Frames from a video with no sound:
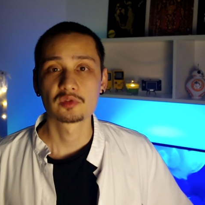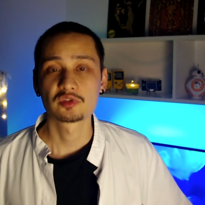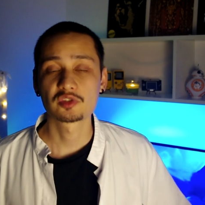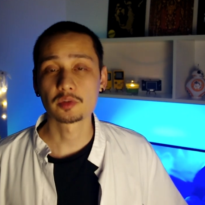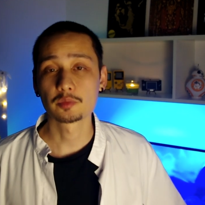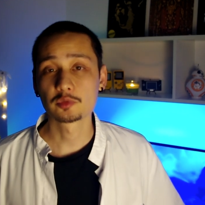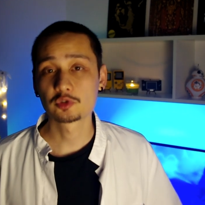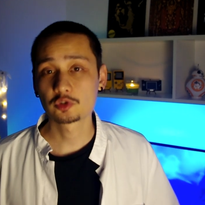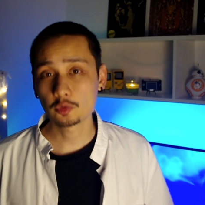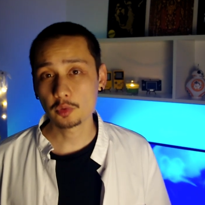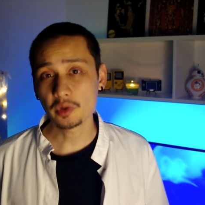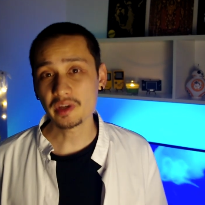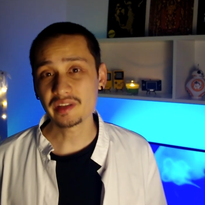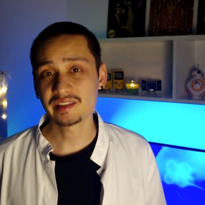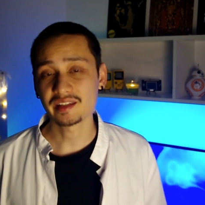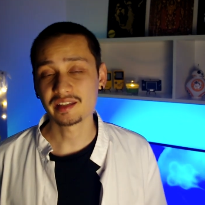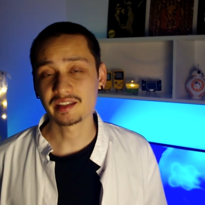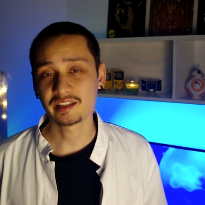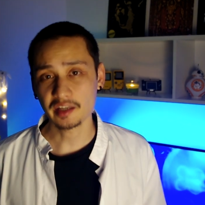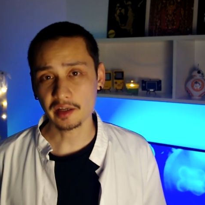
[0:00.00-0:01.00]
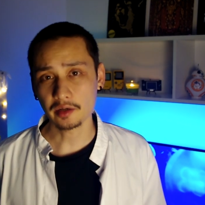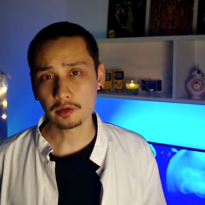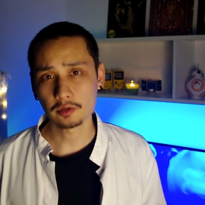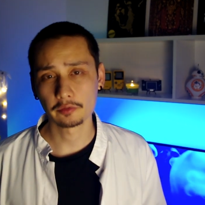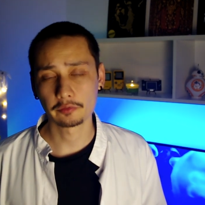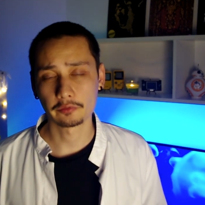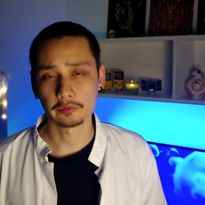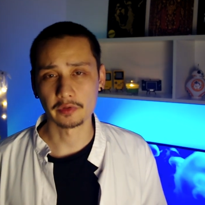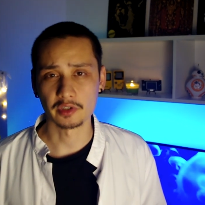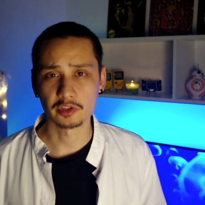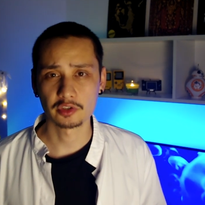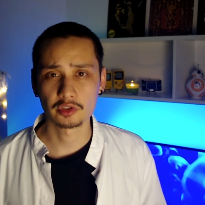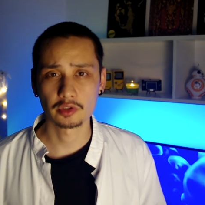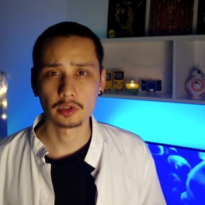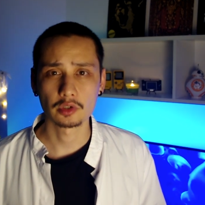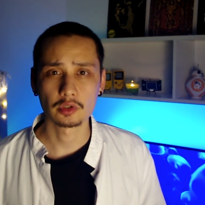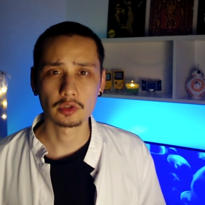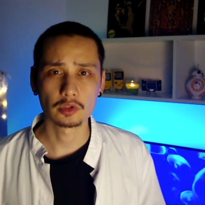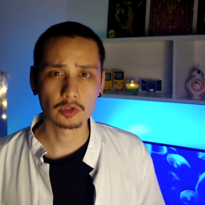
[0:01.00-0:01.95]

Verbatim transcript: Some squids and cuttlefish